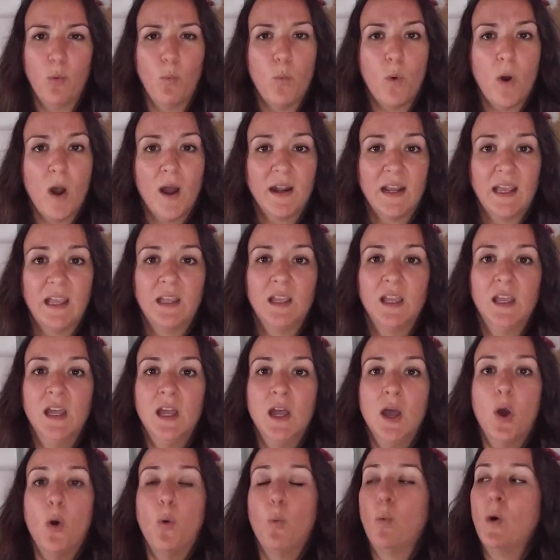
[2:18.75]
wanting
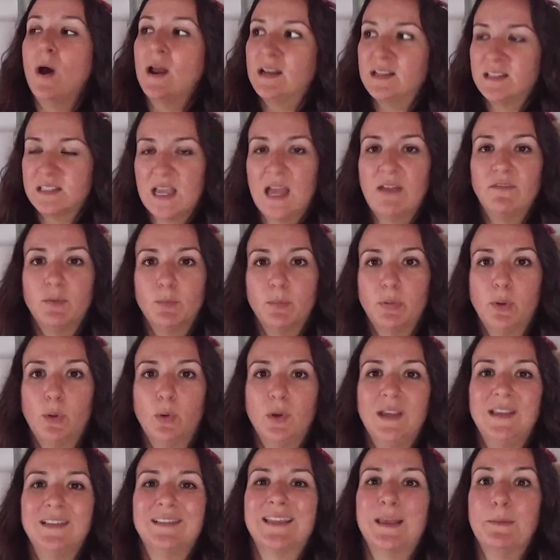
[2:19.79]
to have
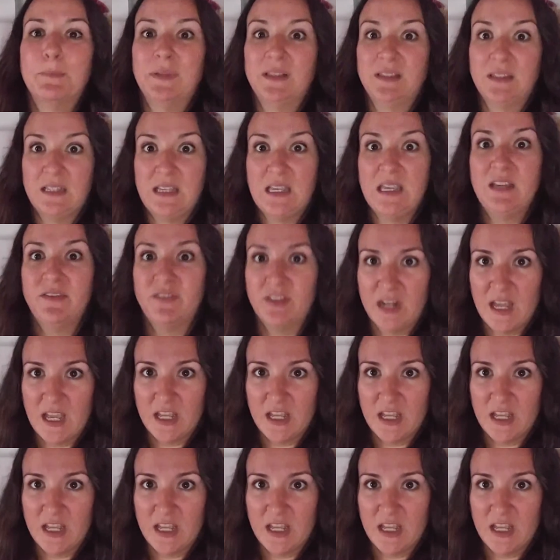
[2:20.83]
employees that believe in